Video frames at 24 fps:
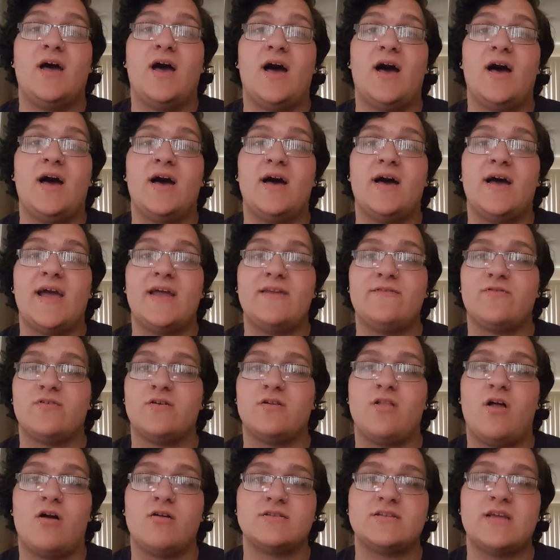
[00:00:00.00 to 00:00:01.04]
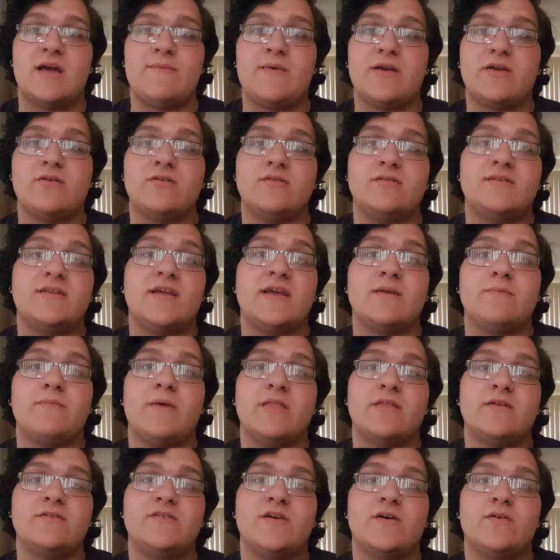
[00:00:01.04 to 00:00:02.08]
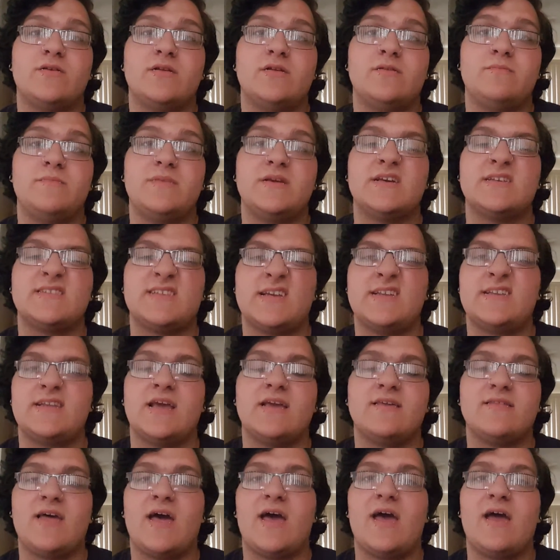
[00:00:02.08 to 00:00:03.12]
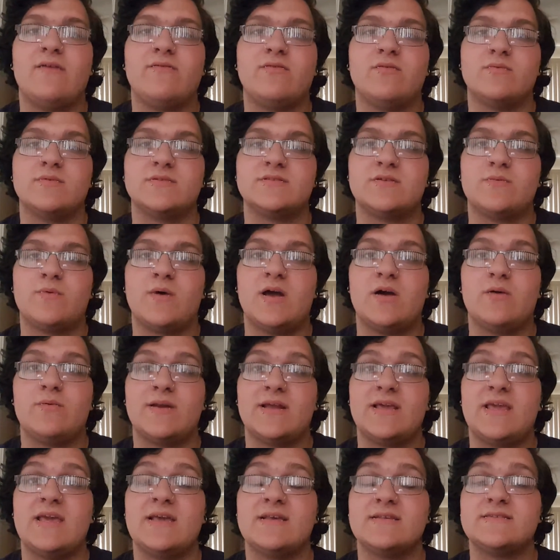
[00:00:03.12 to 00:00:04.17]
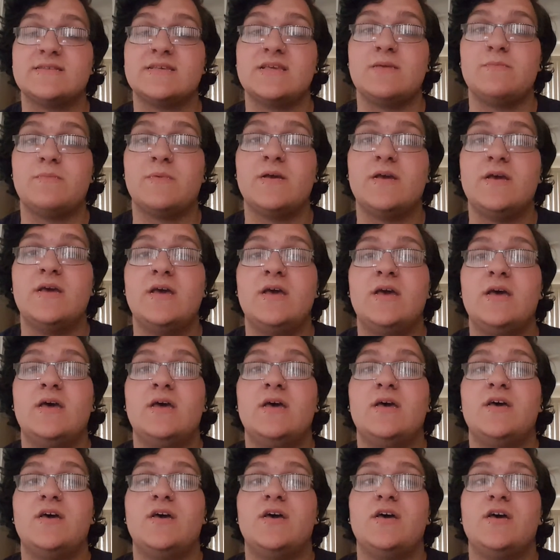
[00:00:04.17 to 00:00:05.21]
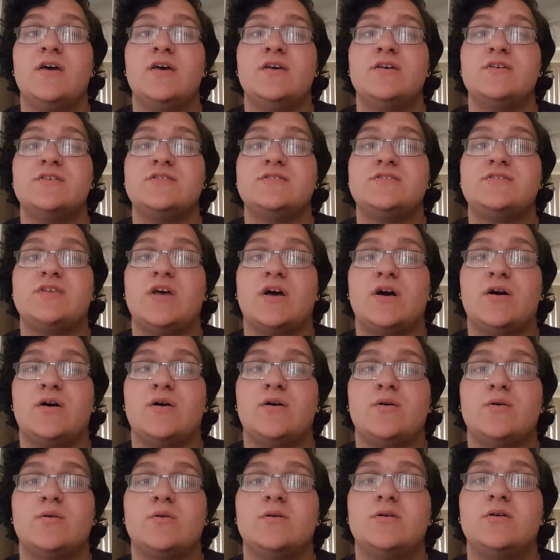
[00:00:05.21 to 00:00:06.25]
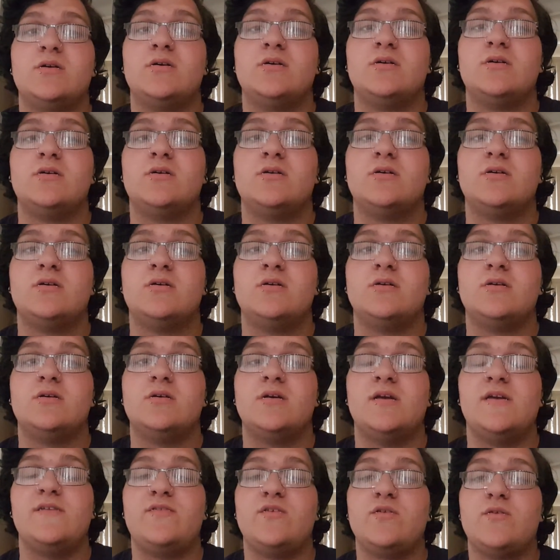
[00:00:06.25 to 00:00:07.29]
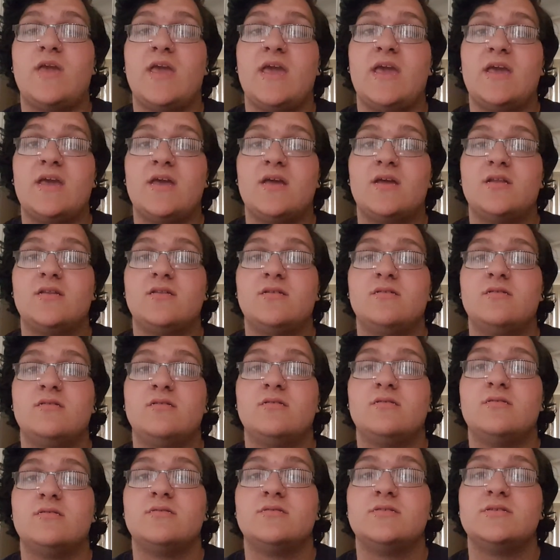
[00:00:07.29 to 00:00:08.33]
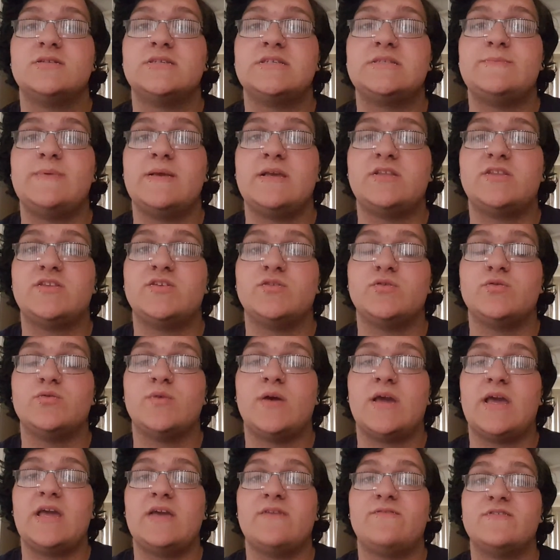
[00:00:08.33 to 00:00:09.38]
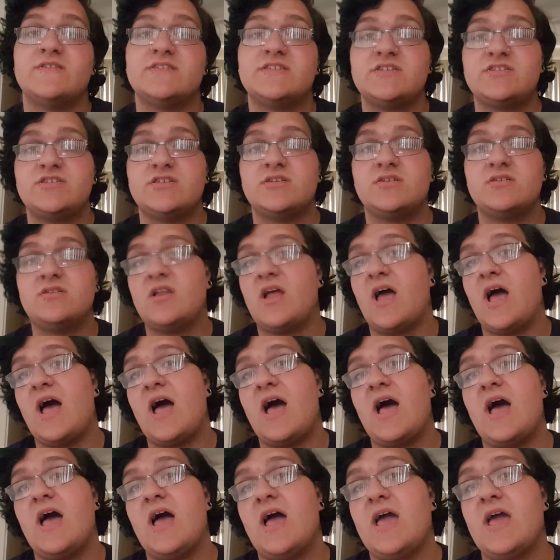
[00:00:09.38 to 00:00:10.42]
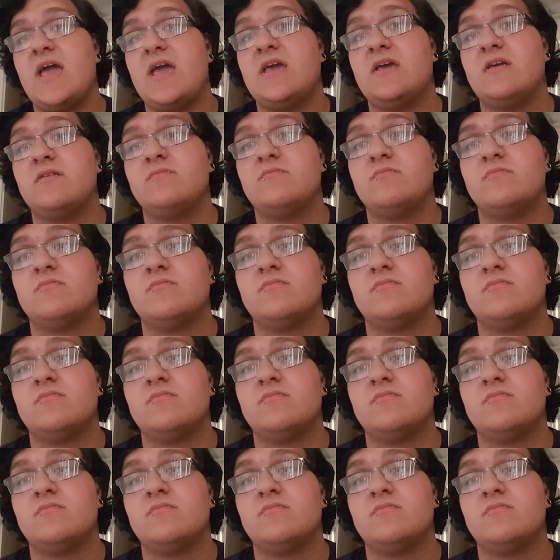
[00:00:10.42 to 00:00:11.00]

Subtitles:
And for a long time I couldn't take melatonin because I take that every once in a while when I can't sleep. So if you can, speak to a physician. I